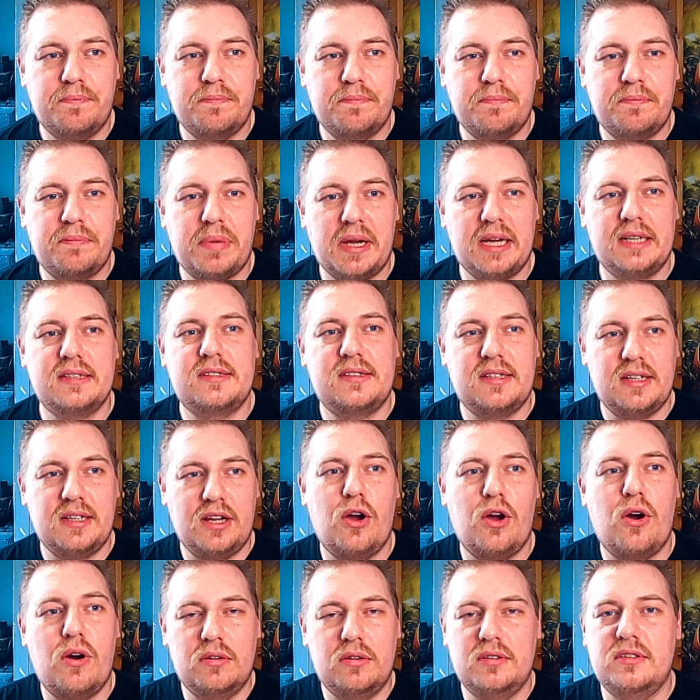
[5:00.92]
passing
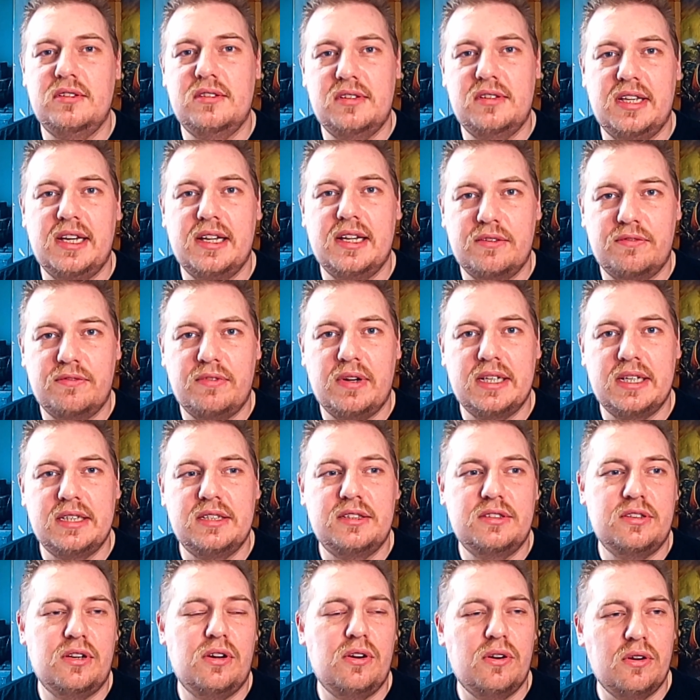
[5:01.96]
on the
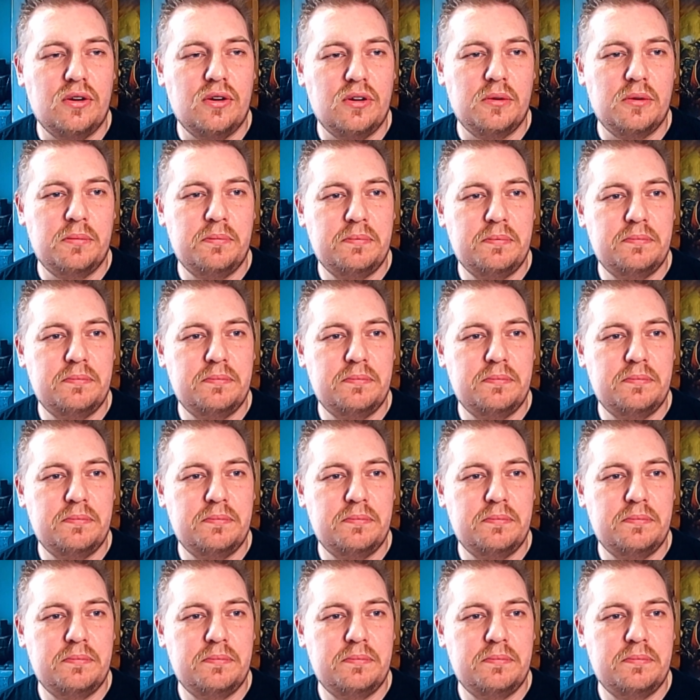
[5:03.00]
advice or